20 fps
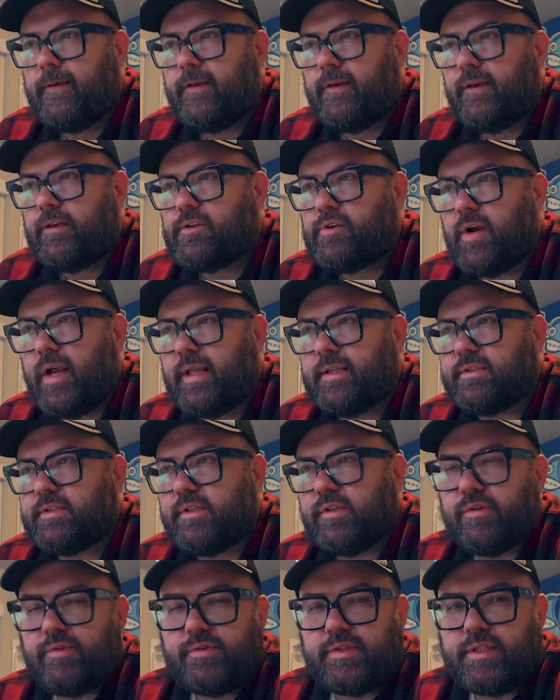
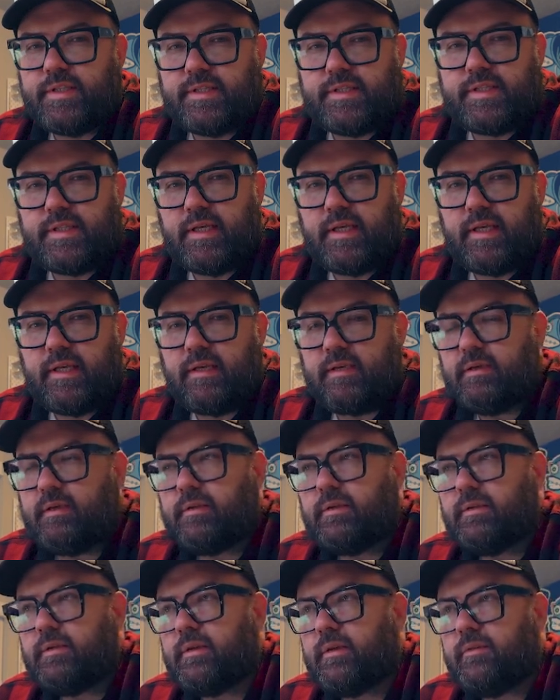translucency,
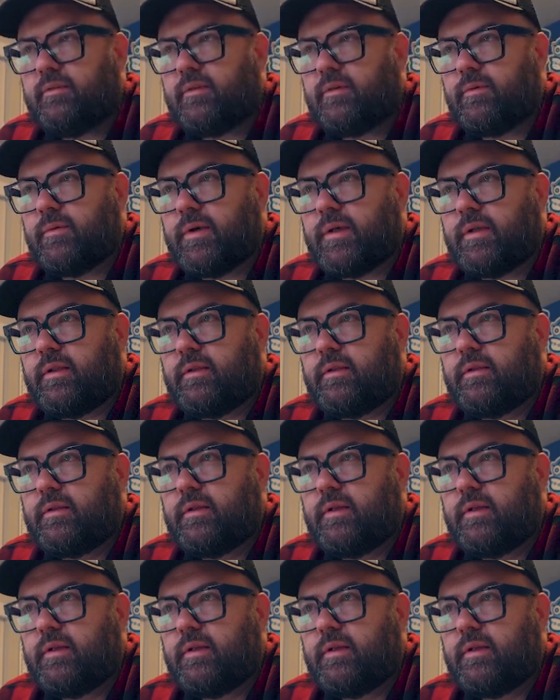if you will,